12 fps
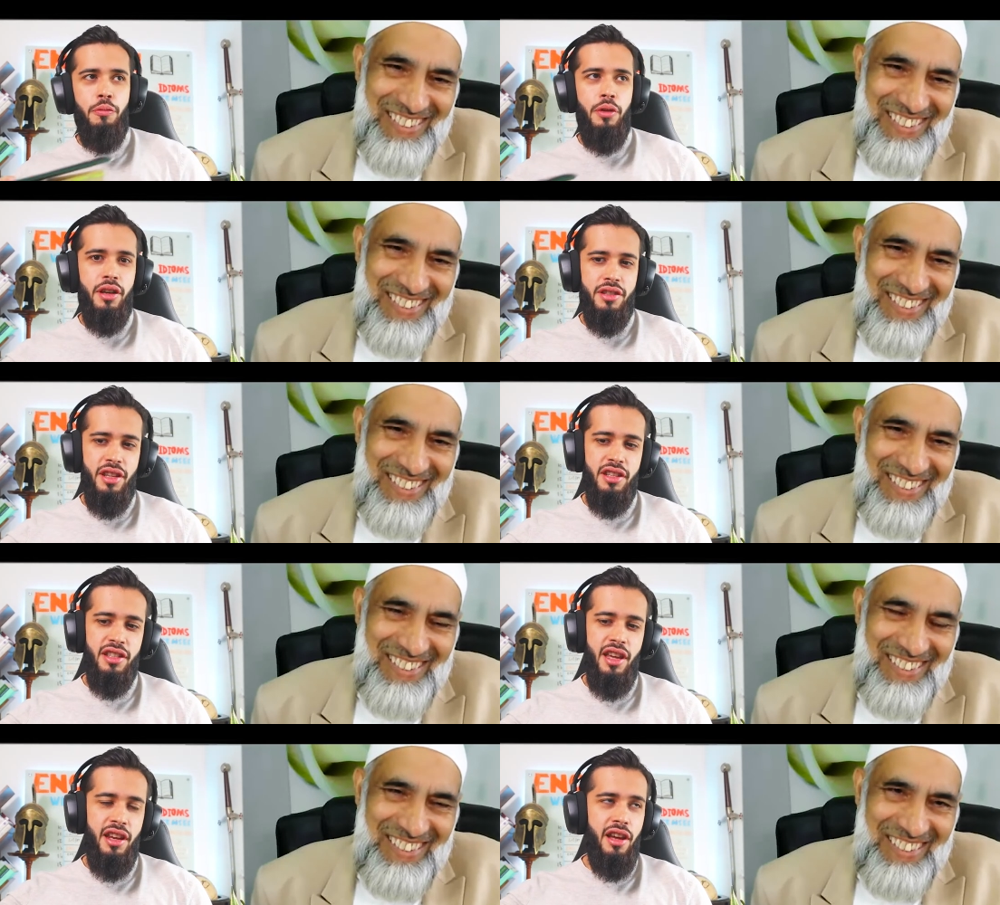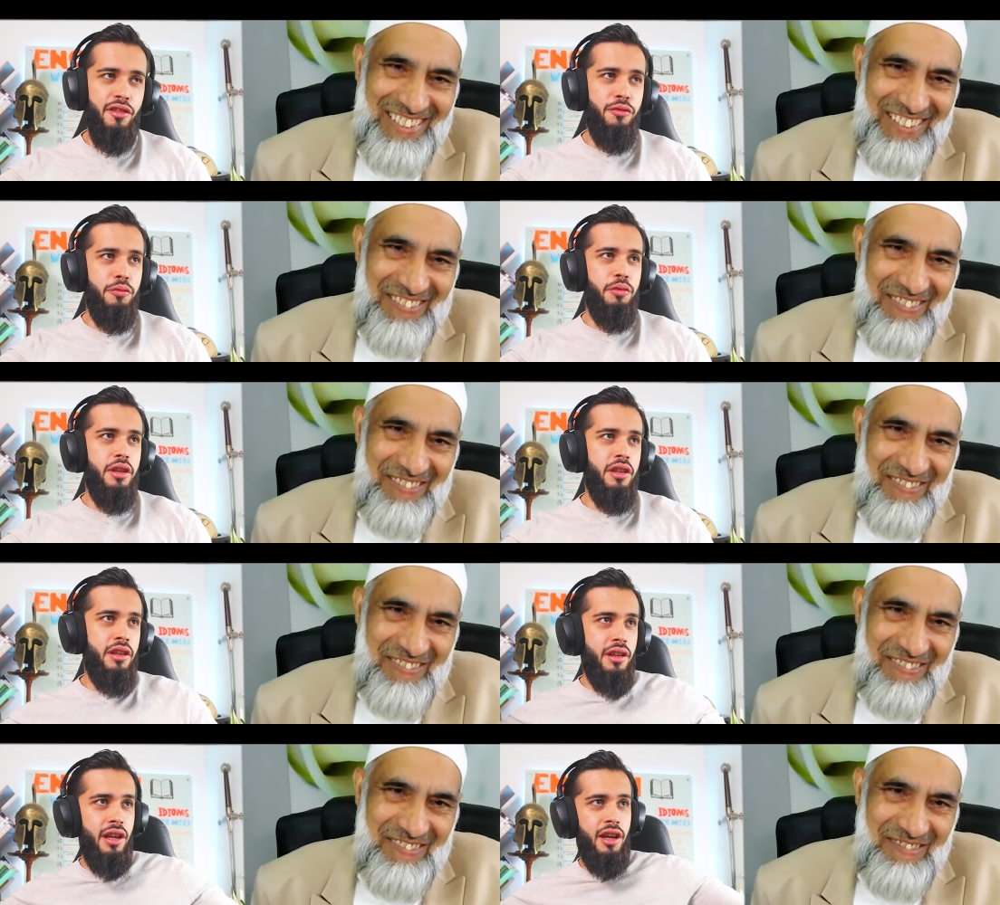Speaker 1: But since then, I've
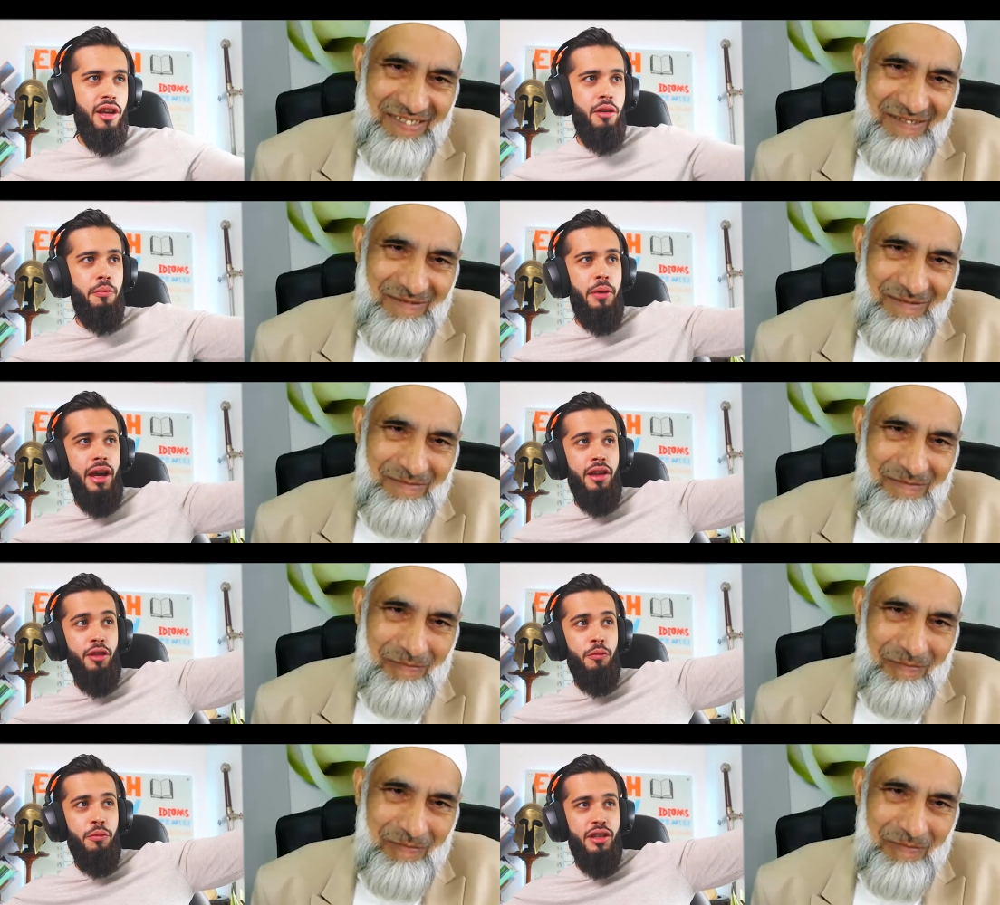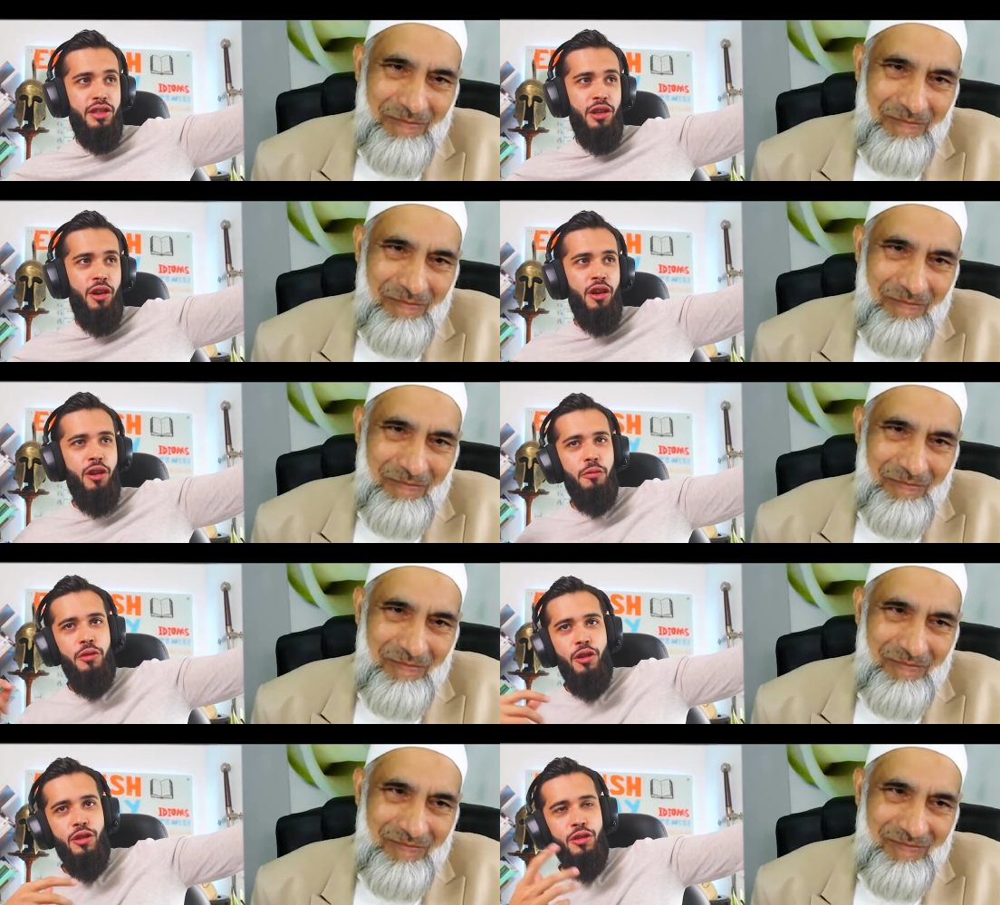been uh, buying them as they are
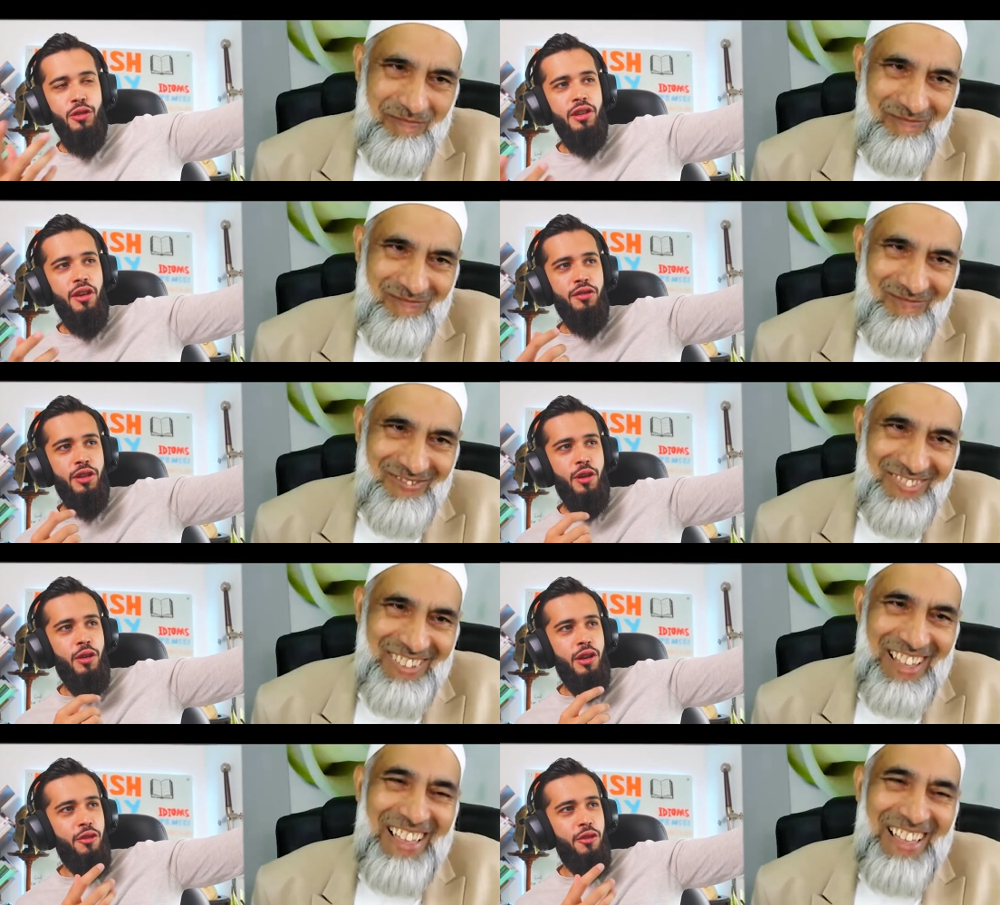up there to gift out.